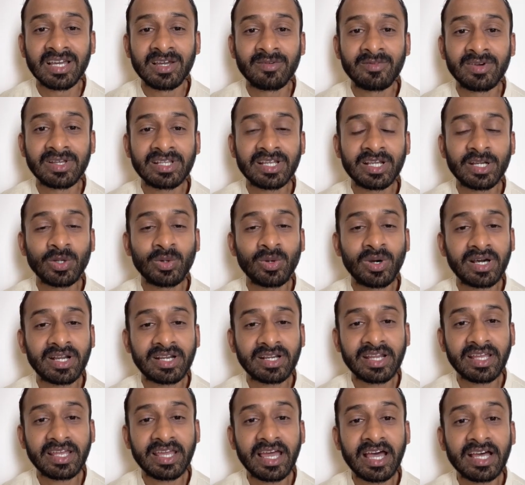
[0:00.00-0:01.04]
whether you
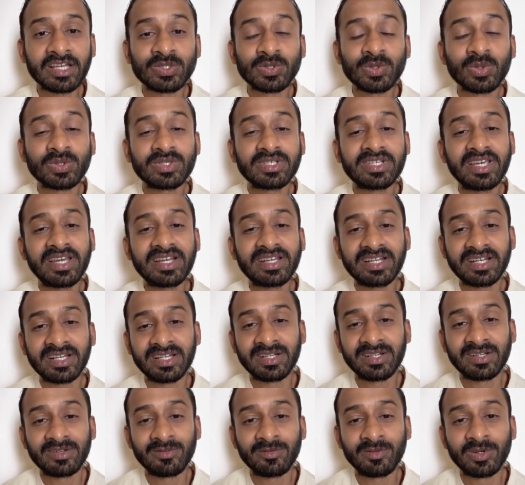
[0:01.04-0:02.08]
are
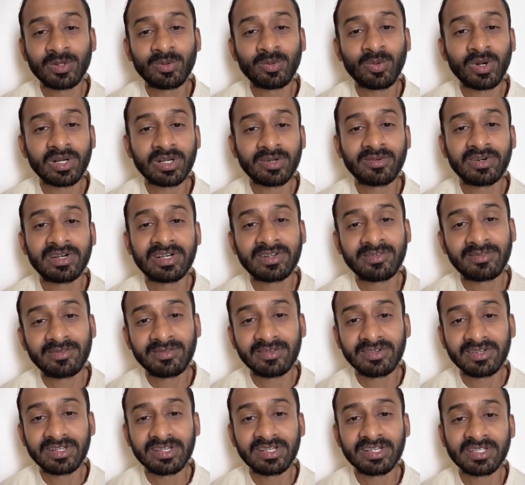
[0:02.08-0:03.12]
associated with whatever
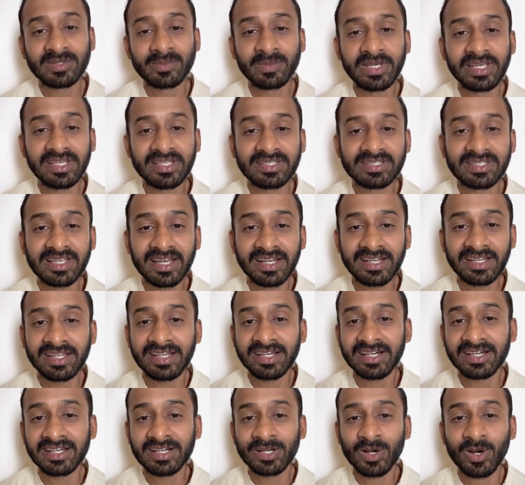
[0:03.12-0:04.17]
is being said
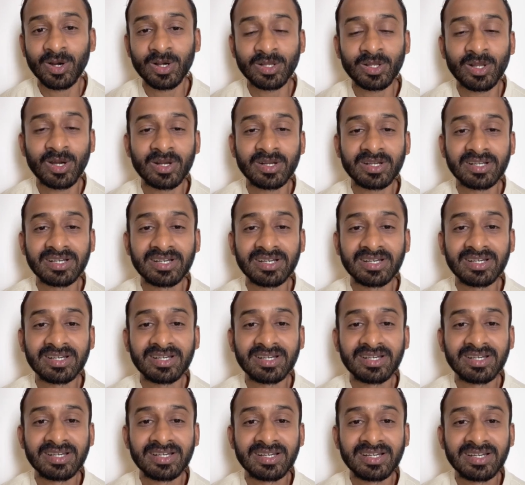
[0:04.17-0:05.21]
here or not,
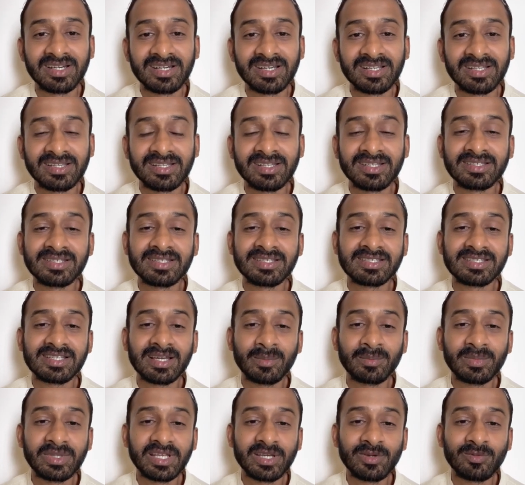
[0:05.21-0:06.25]
this is
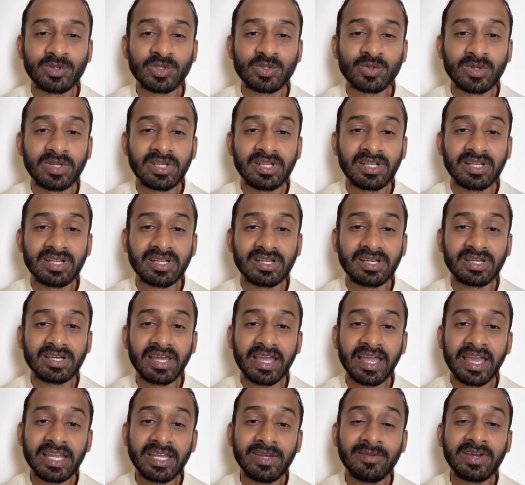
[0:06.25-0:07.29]
something which will
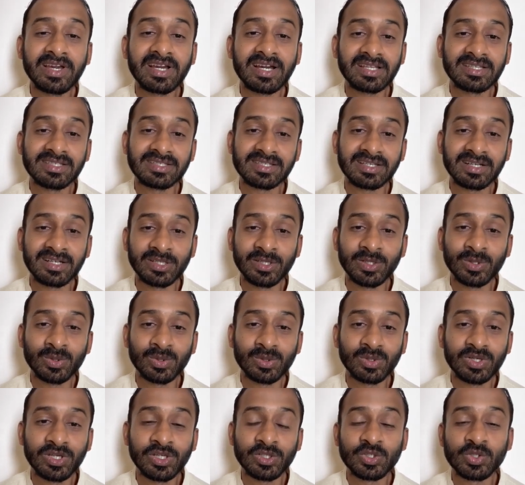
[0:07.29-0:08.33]
anyway concern you.
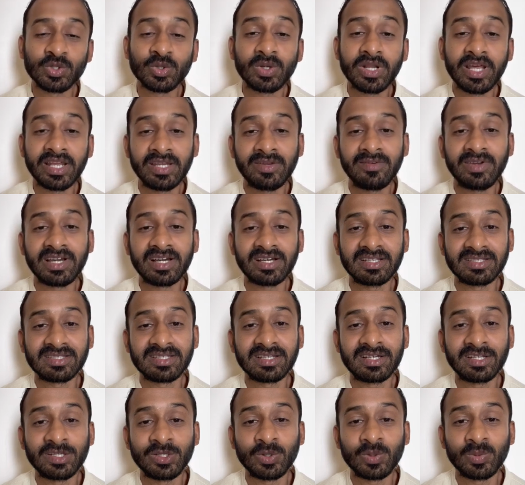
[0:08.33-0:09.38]
It should anyway
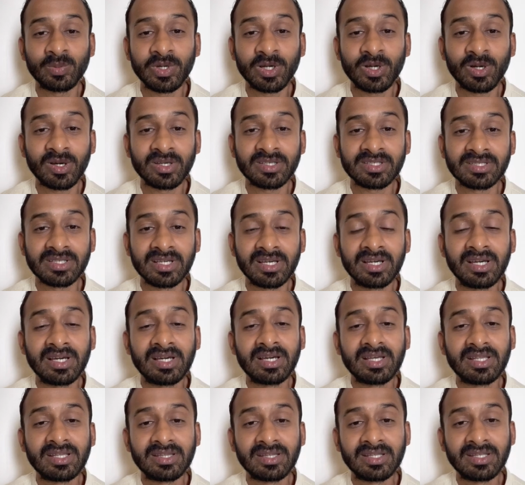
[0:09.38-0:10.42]
concern you, because
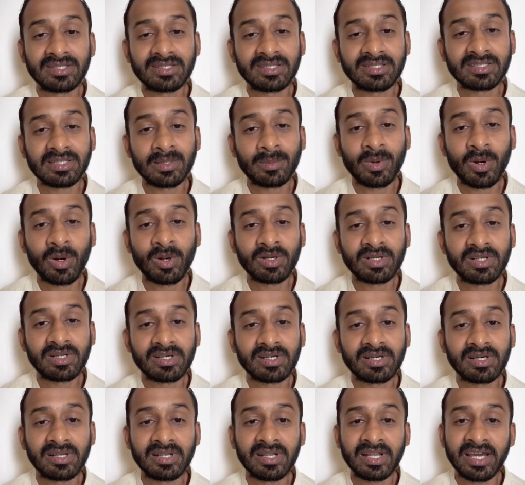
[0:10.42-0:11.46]
this is about
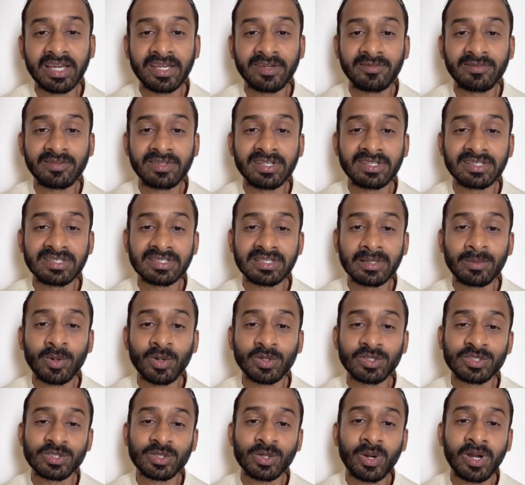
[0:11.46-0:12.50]
life, this is
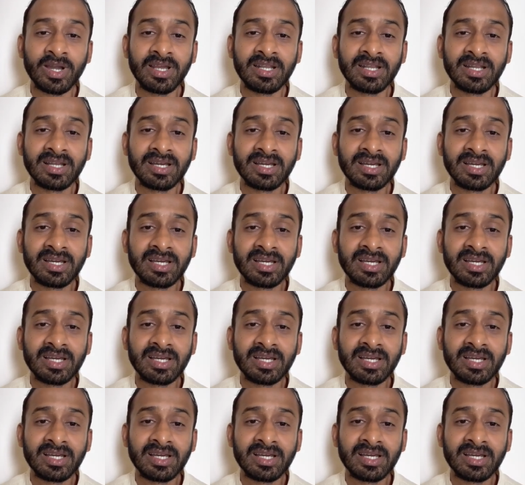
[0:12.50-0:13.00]
about soil,